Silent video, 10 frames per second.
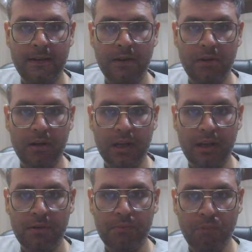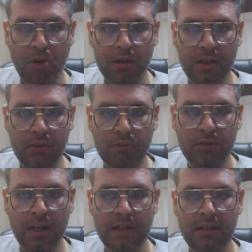Okay, both the
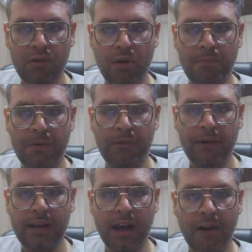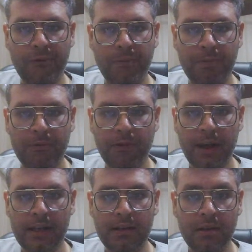rooks are in open file, half open
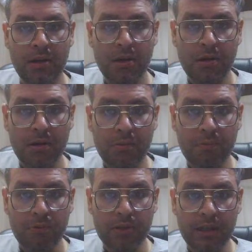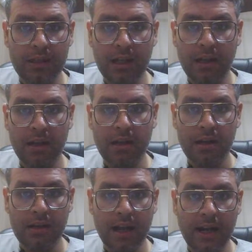file. Putting the
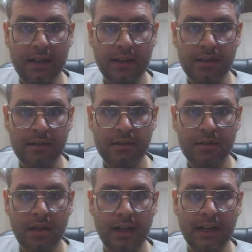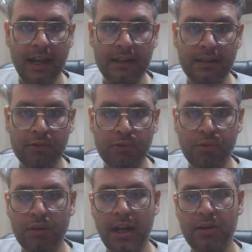knight here. Attack this.
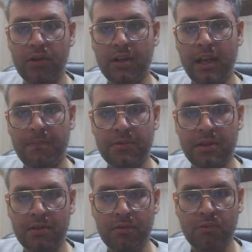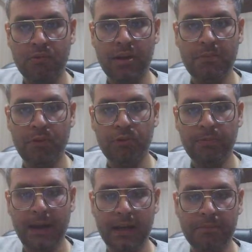Rook cannot capture. Queen moves
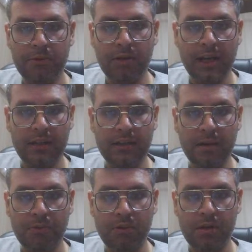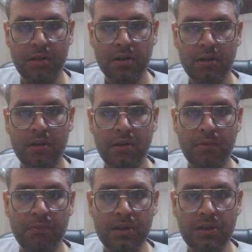back, protect the pawn.
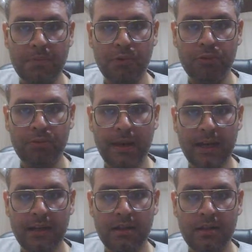Bishop moves back.